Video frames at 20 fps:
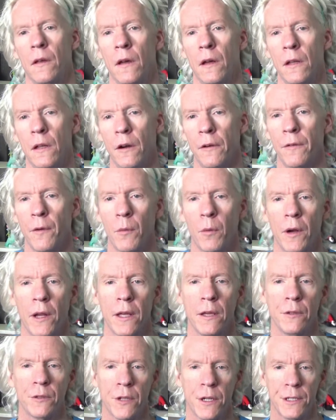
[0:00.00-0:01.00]
Hello
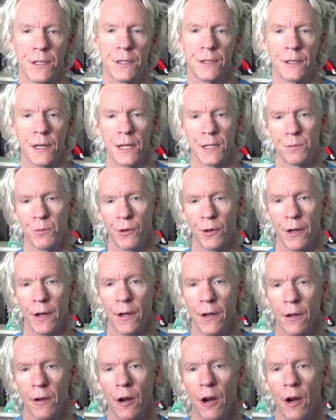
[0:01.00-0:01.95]
everybody, Tracy Sizemore here,